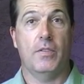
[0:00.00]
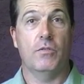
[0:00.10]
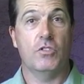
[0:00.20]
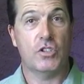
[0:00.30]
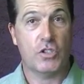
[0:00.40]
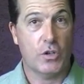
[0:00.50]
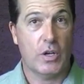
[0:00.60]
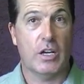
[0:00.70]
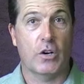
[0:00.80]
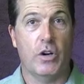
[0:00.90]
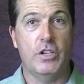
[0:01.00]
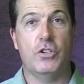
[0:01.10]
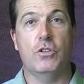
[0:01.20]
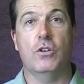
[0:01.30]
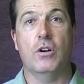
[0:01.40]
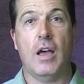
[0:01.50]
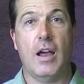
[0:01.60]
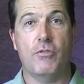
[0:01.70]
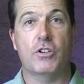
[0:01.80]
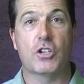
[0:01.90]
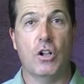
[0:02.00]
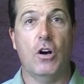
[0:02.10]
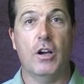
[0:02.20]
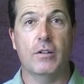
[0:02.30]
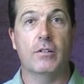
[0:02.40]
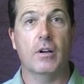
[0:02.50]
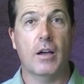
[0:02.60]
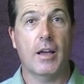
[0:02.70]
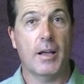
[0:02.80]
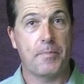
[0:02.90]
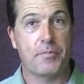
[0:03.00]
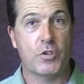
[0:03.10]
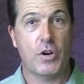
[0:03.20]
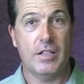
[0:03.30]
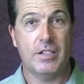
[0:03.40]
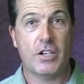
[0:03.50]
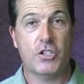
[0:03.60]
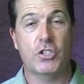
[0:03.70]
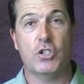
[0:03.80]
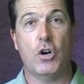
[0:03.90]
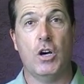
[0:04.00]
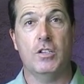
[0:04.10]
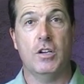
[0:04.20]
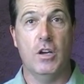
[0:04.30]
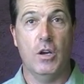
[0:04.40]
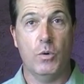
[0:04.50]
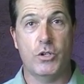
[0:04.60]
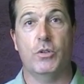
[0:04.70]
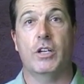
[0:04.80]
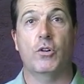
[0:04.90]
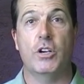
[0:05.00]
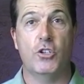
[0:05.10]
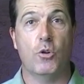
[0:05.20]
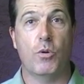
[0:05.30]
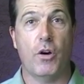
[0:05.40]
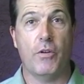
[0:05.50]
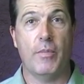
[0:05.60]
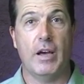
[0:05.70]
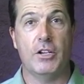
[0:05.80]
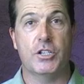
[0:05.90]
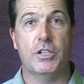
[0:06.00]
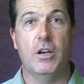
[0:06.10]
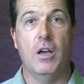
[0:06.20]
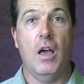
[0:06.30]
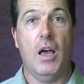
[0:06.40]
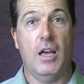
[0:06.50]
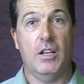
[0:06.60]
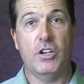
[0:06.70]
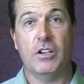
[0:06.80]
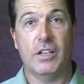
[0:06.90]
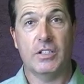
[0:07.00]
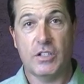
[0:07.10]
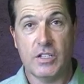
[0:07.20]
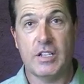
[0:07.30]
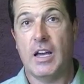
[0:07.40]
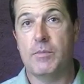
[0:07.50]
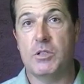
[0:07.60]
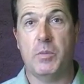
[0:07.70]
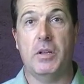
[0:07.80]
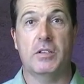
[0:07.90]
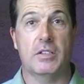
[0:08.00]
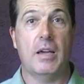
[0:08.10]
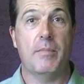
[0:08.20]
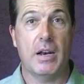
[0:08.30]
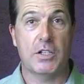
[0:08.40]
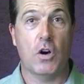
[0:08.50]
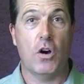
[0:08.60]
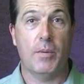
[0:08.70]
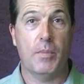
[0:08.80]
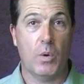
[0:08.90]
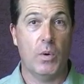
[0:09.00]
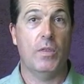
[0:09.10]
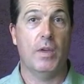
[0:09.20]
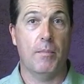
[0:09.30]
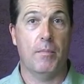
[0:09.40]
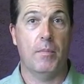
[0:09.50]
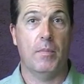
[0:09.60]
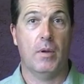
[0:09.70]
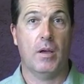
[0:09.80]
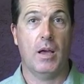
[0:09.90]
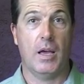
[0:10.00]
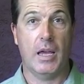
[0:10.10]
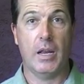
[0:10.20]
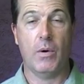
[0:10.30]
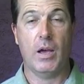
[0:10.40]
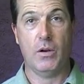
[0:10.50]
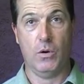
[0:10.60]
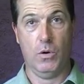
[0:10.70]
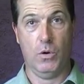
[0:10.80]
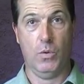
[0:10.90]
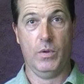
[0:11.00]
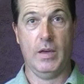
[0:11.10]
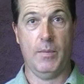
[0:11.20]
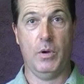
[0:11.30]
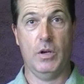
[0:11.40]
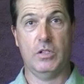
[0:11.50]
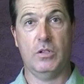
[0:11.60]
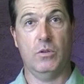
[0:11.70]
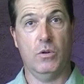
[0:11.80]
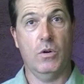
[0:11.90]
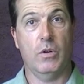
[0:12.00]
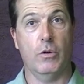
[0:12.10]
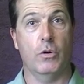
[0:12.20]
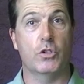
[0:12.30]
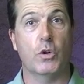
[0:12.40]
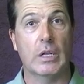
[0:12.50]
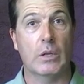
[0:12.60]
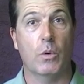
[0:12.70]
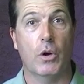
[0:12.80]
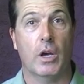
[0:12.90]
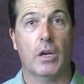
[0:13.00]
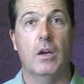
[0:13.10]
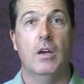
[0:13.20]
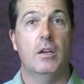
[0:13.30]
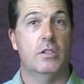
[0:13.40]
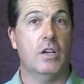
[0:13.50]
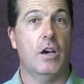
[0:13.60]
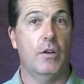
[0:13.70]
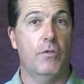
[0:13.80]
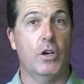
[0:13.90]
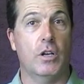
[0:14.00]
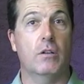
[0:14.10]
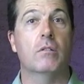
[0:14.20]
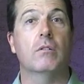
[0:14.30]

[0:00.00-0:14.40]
just to increase your average client transaction size, which will increase your profit margin. Generally, it's the same. You spend the same amount of time with them anyway, or with that person, or doing the work. So if you can